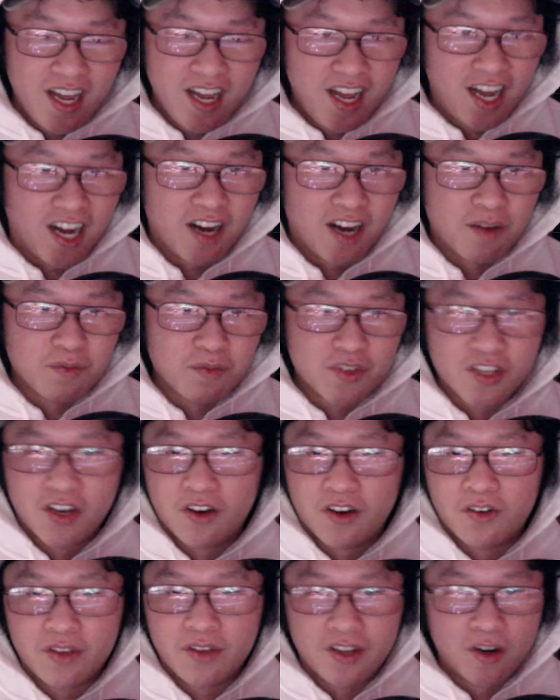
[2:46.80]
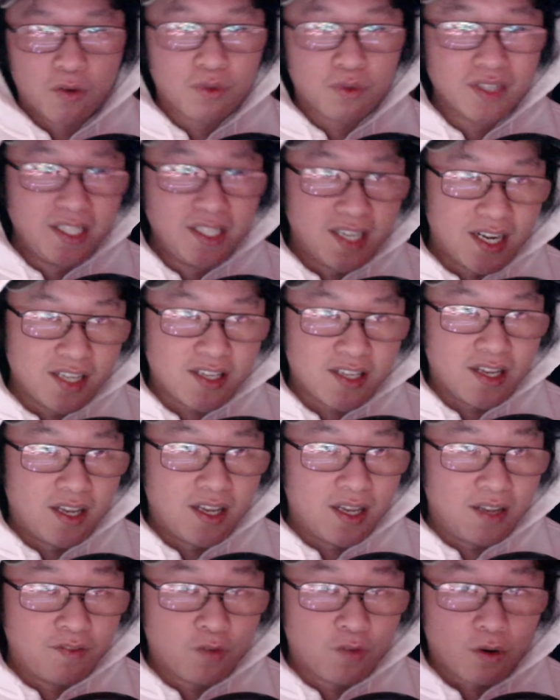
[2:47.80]
Really nice
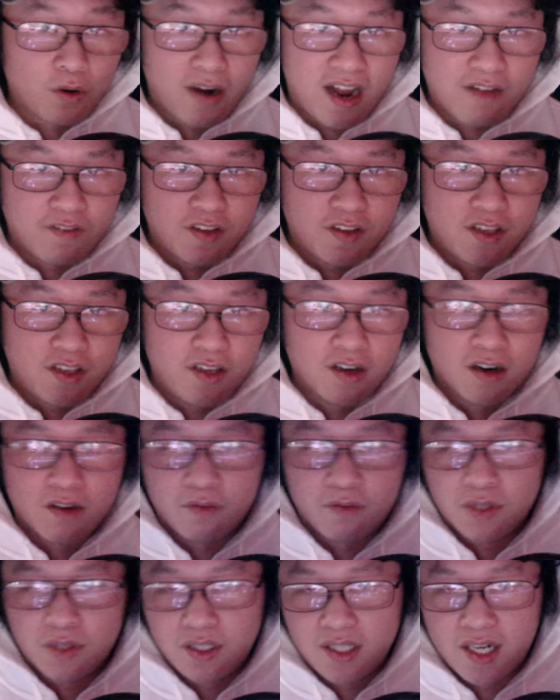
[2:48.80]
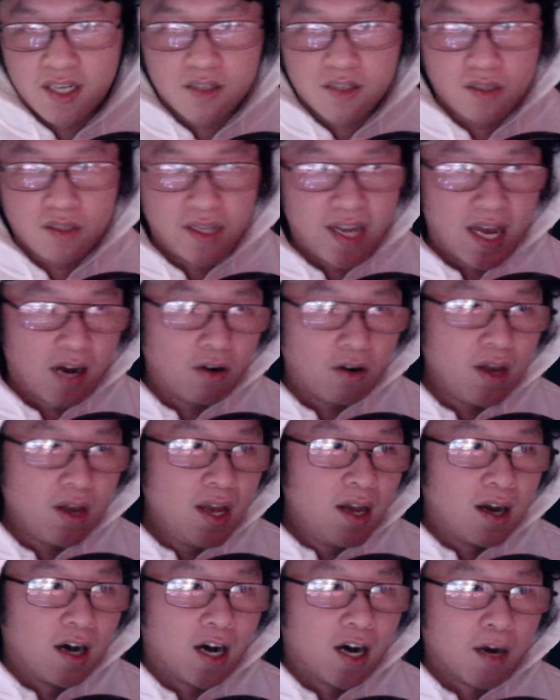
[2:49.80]
infographic here, really nice layout.
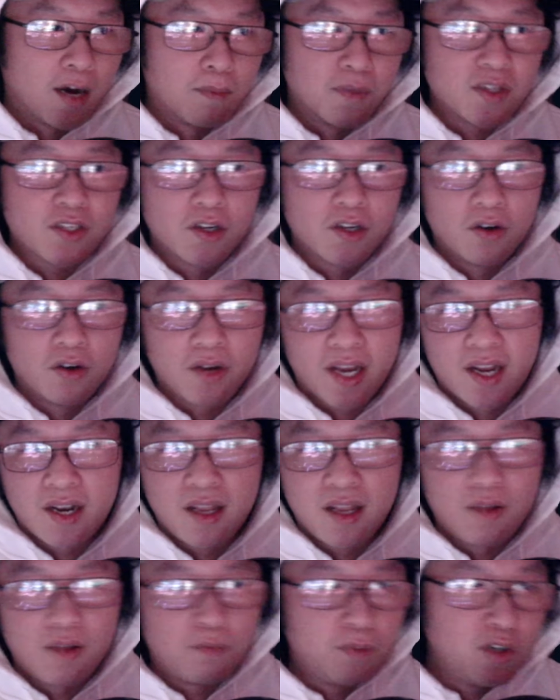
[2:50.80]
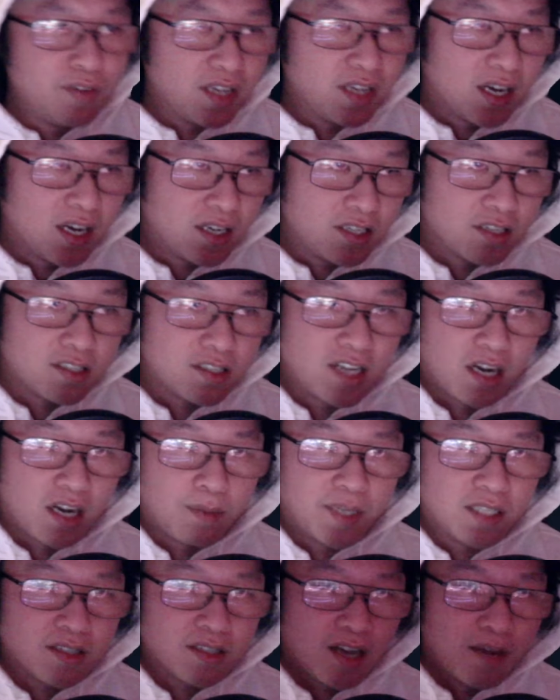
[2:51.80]
So again, moving on to
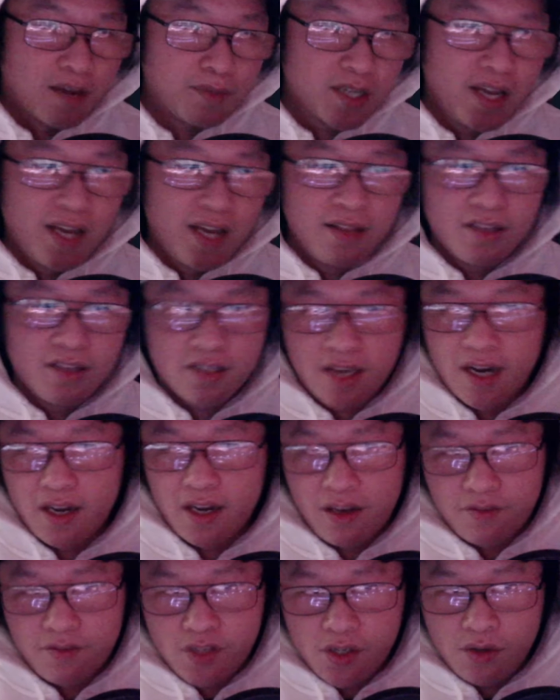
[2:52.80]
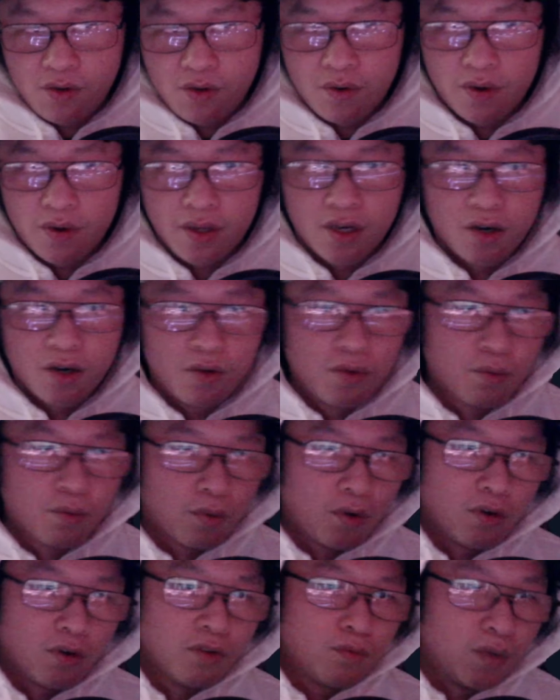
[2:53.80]
sediment types, this kind of gives you the
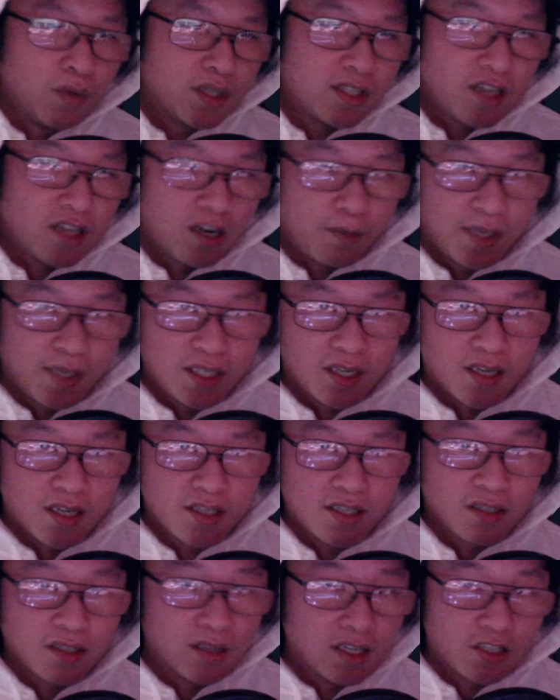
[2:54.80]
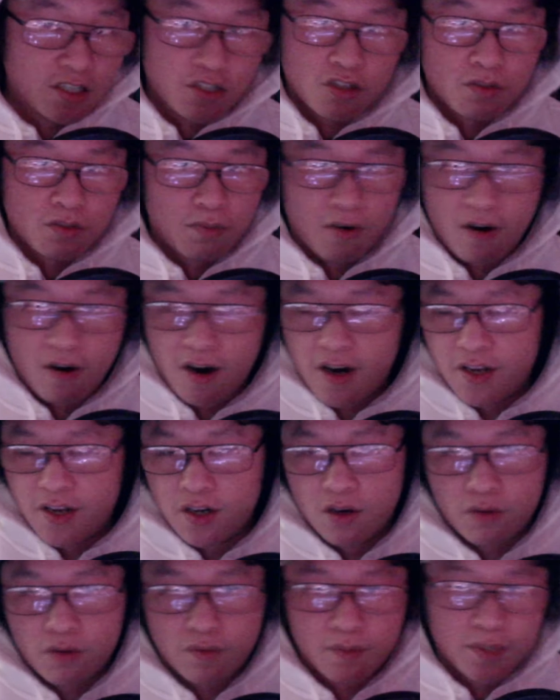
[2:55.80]
role of what sediment does in Legends of the Mara.
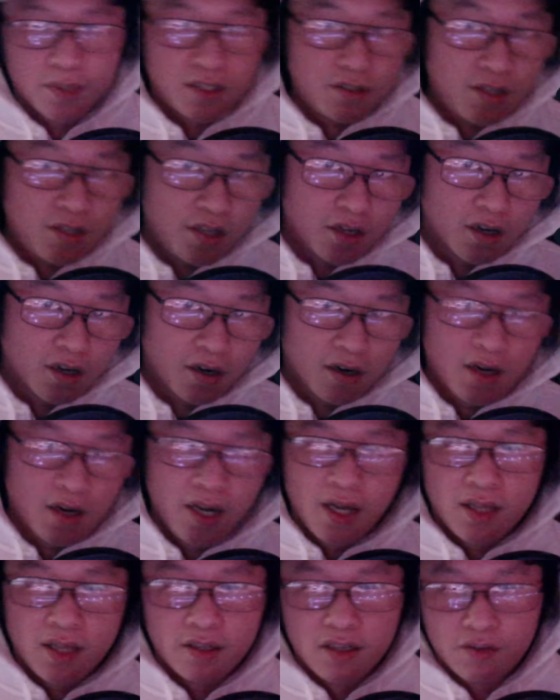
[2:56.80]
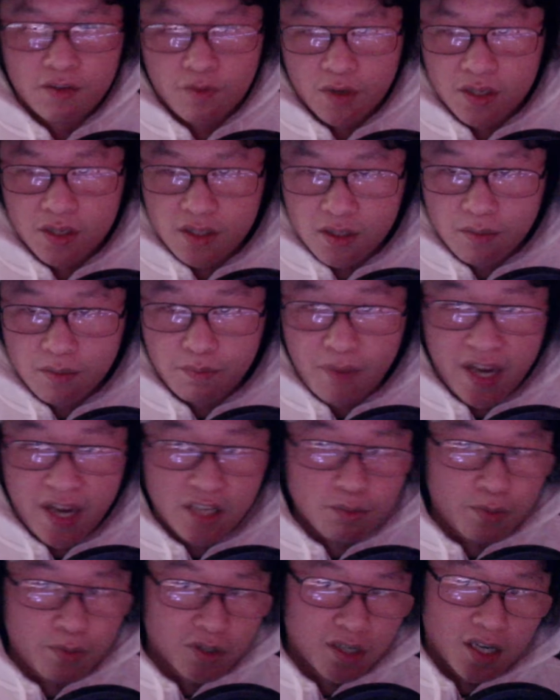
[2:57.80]
From the tier, the difference in
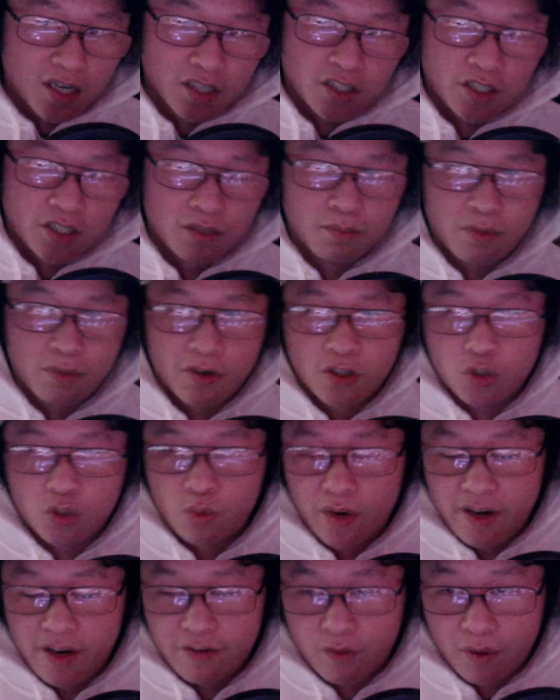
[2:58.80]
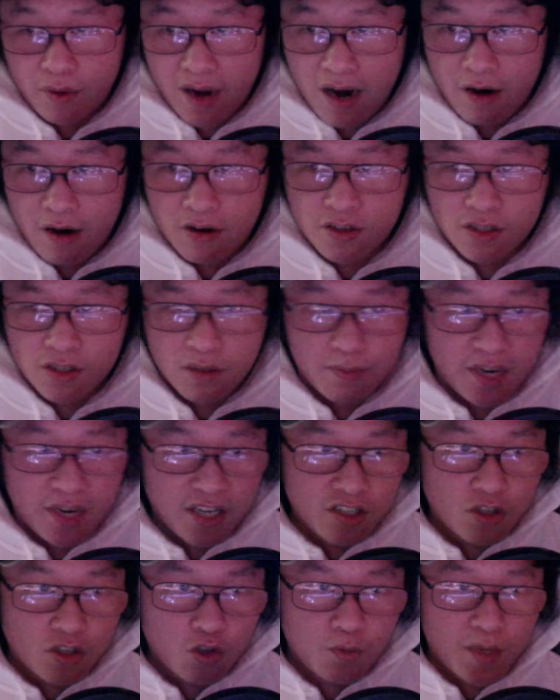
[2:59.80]
base production per 24 hours and the
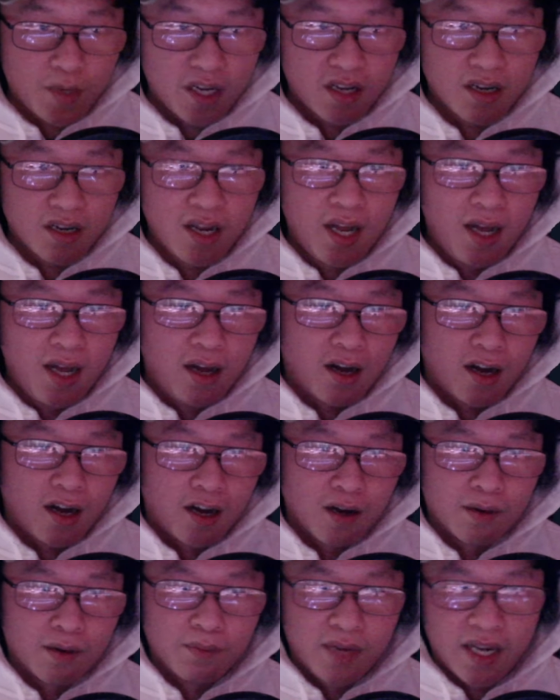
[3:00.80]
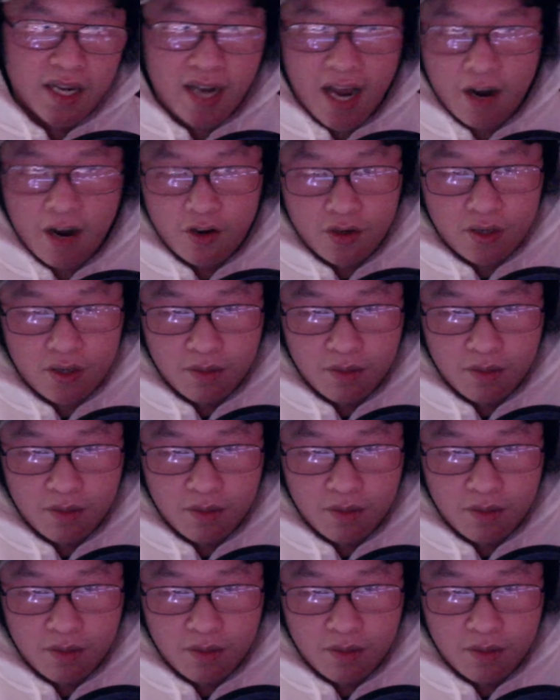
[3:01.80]
base speed, and how you can